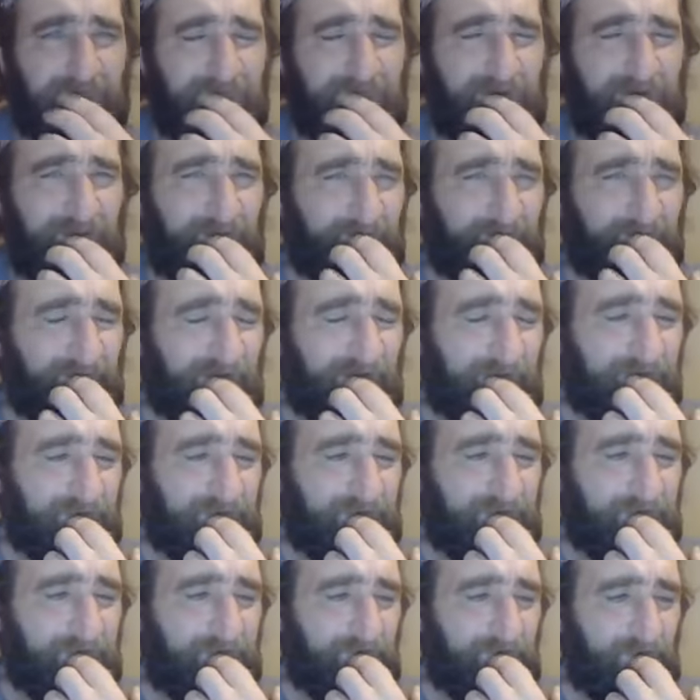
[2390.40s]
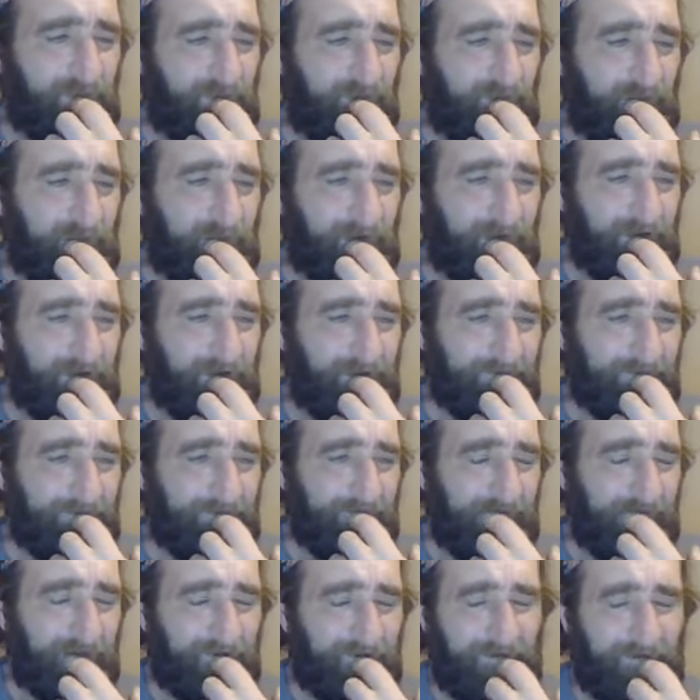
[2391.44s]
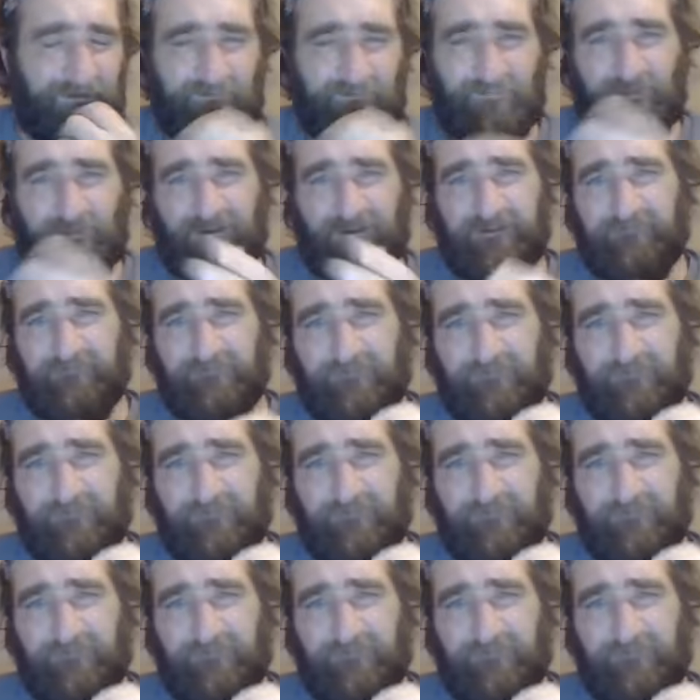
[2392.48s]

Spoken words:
I'm going to, I believe I